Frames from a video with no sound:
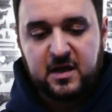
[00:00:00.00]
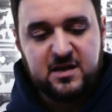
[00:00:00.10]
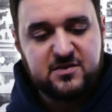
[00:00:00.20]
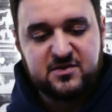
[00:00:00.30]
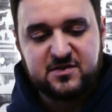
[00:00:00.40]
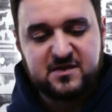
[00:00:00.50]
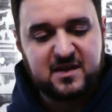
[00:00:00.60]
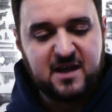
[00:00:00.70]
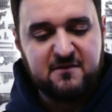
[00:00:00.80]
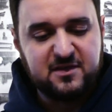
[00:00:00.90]
It's just,
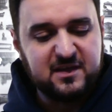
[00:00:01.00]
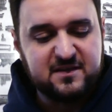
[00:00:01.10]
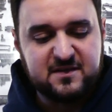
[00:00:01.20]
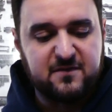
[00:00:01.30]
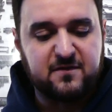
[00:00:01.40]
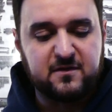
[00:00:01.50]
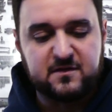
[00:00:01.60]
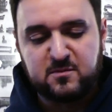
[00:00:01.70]
everything's different.